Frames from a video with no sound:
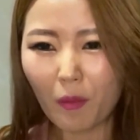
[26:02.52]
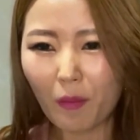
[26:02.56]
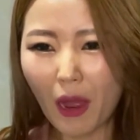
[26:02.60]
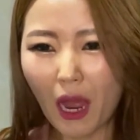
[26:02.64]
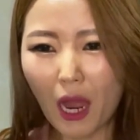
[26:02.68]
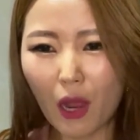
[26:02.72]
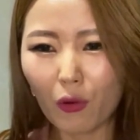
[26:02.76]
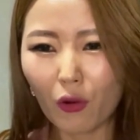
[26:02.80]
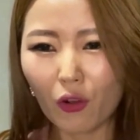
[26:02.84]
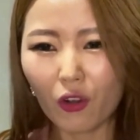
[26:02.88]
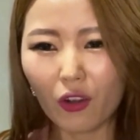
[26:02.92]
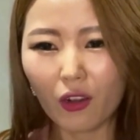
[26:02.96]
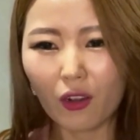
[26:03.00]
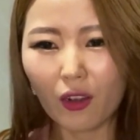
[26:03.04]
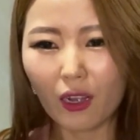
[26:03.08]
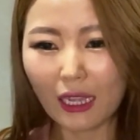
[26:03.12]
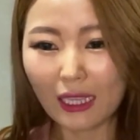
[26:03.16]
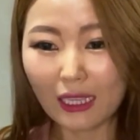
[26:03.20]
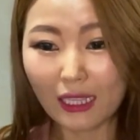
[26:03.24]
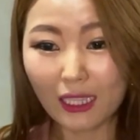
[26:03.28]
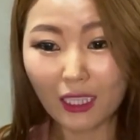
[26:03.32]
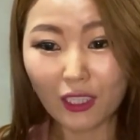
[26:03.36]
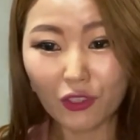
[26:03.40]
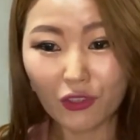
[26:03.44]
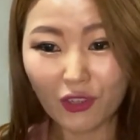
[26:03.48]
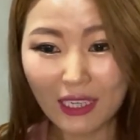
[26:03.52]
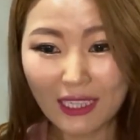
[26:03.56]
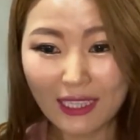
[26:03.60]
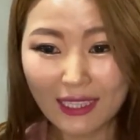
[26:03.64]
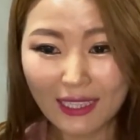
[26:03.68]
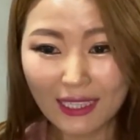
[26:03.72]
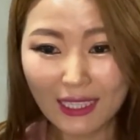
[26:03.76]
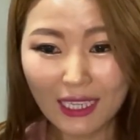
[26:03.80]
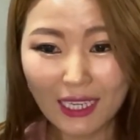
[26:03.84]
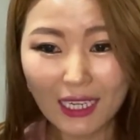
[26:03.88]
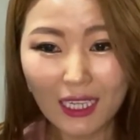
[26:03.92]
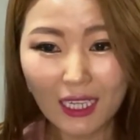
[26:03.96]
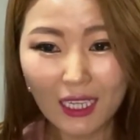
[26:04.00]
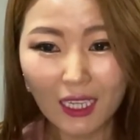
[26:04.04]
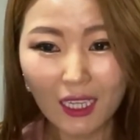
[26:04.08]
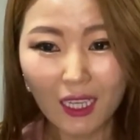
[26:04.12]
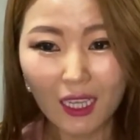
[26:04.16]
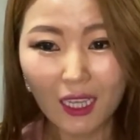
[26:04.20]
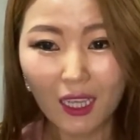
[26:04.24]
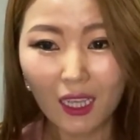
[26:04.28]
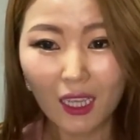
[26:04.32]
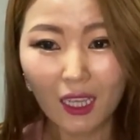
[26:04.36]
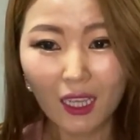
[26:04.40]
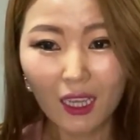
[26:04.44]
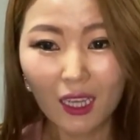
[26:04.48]
power electricity.
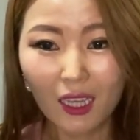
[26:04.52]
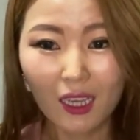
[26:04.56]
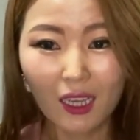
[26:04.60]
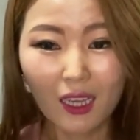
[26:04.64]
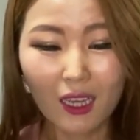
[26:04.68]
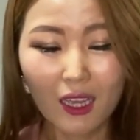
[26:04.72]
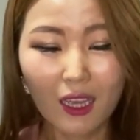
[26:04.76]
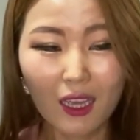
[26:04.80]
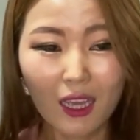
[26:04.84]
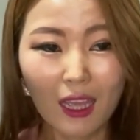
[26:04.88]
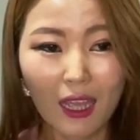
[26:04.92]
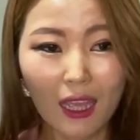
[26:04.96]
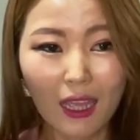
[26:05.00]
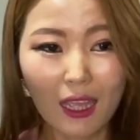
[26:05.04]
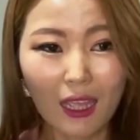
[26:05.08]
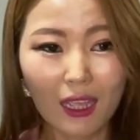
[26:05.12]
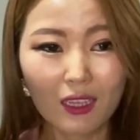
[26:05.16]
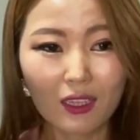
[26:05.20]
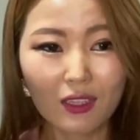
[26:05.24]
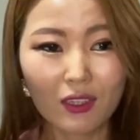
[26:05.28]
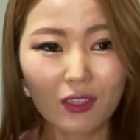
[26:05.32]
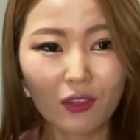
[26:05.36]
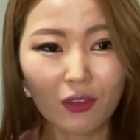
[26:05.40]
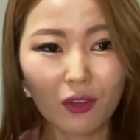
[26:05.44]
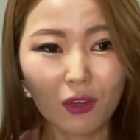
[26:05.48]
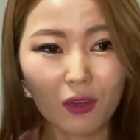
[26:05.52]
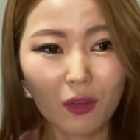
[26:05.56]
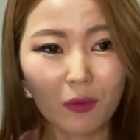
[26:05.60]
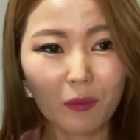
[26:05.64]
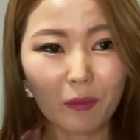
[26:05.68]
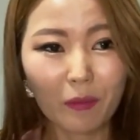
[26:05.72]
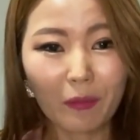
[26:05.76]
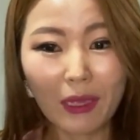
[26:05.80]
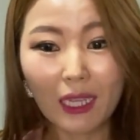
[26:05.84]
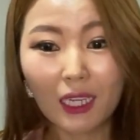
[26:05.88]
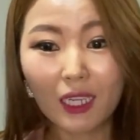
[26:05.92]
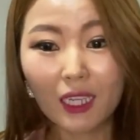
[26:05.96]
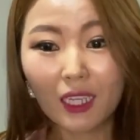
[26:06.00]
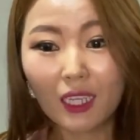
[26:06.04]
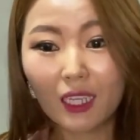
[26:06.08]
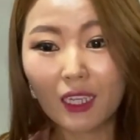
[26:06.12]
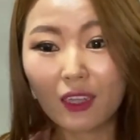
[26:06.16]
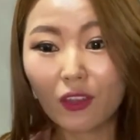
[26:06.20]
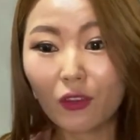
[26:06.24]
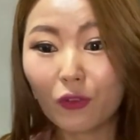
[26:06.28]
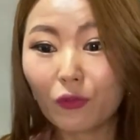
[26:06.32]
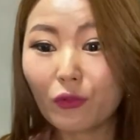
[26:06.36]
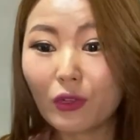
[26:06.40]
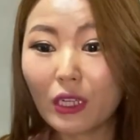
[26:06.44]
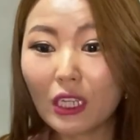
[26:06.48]
Mm-hmm. So many
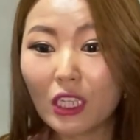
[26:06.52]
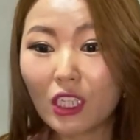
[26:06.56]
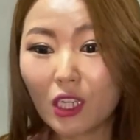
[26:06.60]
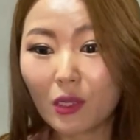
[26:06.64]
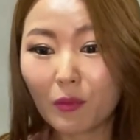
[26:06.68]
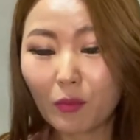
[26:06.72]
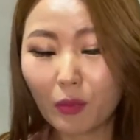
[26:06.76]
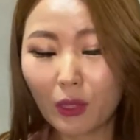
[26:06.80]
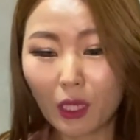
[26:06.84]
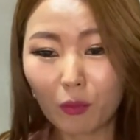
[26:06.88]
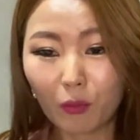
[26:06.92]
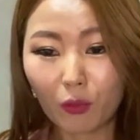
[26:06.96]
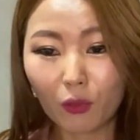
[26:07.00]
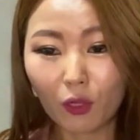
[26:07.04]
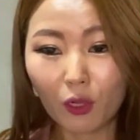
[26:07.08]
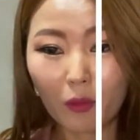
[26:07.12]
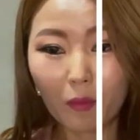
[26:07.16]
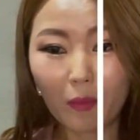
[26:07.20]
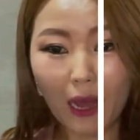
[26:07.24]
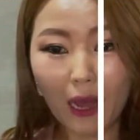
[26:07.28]
the rich people